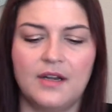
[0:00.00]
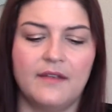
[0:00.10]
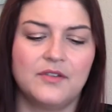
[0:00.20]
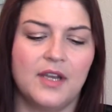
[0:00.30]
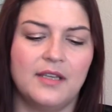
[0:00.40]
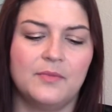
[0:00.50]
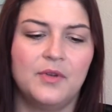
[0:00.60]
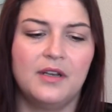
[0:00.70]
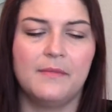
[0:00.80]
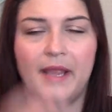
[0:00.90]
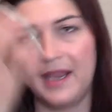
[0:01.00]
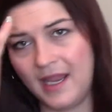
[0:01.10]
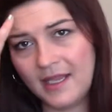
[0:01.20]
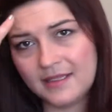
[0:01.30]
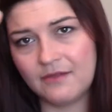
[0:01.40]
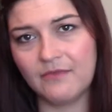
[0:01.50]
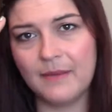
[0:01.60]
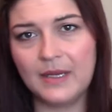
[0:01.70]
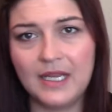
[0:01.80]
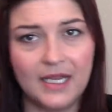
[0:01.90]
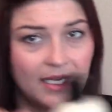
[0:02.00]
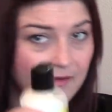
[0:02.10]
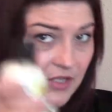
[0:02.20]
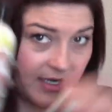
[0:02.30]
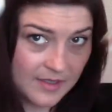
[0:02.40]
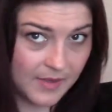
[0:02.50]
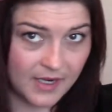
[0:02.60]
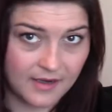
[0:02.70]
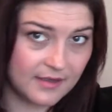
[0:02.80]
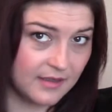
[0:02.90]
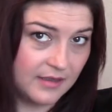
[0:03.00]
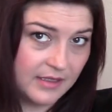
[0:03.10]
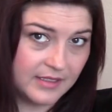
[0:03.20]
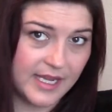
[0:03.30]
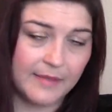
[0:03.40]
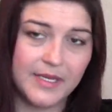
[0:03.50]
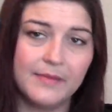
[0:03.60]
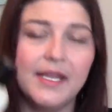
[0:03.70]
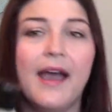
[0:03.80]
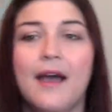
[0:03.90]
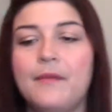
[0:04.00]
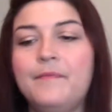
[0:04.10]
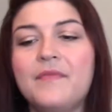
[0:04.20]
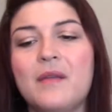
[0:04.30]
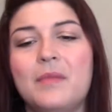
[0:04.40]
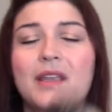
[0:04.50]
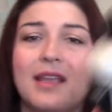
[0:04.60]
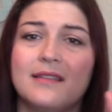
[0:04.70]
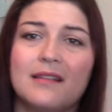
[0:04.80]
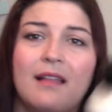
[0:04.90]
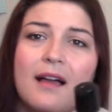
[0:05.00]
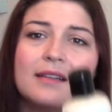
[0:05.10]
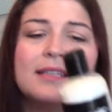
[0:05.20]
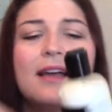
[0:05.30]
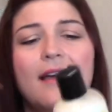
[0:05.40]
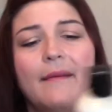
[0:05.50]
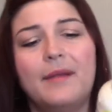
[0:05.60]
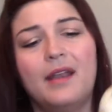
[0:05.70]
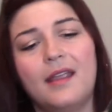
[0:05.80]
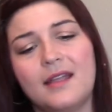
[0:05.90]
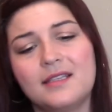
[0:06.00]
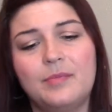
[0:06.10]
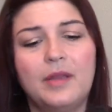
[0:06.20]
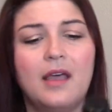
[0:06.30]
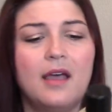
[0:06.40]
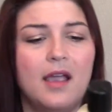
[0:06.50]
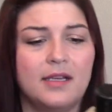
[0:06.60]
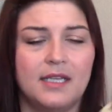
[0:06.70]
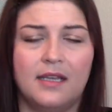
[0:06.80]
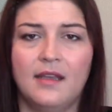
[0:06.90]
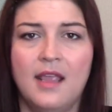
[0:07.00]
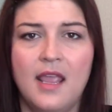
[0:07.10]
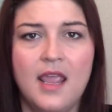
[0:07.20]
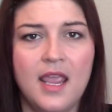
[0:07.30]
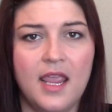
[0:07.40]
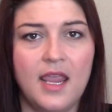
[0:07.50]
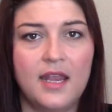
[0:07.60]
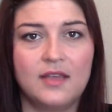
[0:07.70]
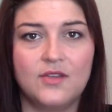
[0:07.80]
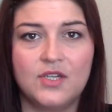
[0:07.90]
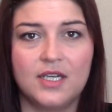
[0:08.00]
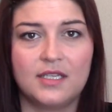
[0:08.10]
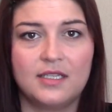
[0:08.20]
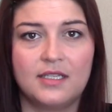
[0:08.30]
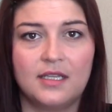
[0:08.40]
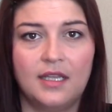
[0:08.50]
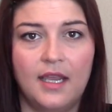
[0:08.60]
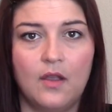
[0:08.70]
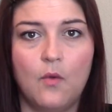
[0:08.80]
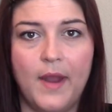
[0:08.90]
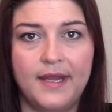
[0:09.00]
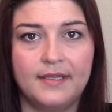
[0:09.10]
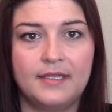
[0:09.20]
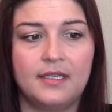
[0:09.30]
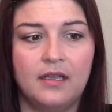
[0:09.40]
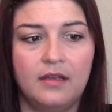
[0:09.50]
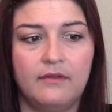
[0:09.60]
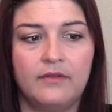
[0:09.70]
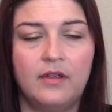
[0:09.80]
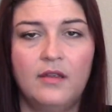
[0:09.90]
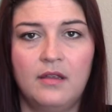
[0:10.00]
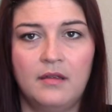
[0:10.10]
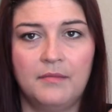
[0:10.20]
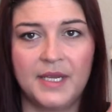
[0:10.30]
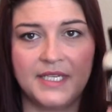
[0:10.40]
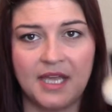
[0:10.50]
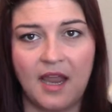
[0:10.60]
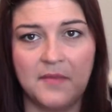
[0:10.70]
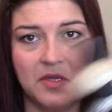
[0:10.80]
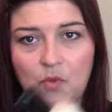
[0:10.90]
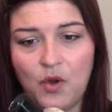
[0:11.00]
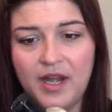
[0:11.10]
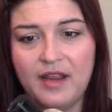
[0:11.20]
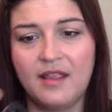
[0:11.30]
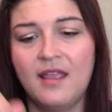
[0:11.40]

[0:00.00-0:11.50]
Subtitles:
Or I've tried to put it in my hands and rub it in. I've tried to part and dab, dab, dab, but it gets clogged up and it gets plugged, and it is just like a waste of my time in the morning.